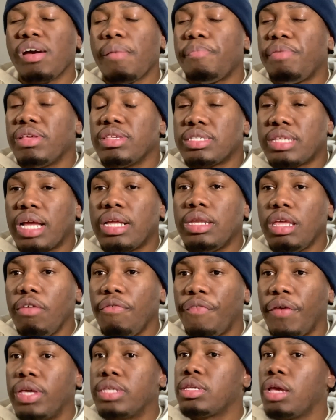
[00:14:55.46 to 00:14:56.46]
Penn State
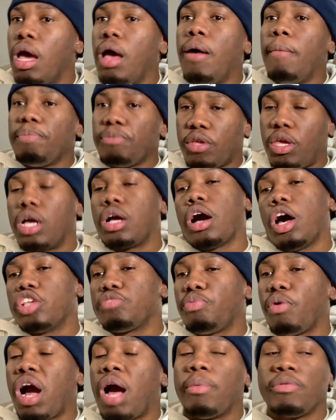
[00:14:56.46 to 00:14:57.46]
defense could
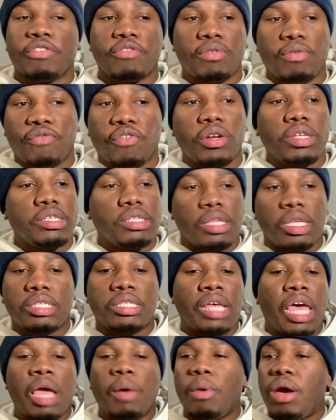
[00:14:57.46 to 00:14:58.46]
cause problems for the
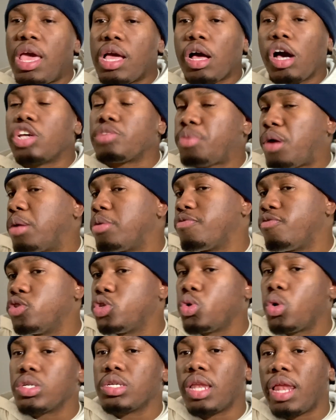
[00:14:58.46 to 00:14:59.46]
same way it caused problems for
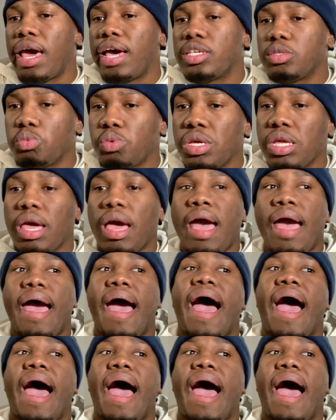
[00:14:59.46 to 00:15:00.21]
Georgia last week.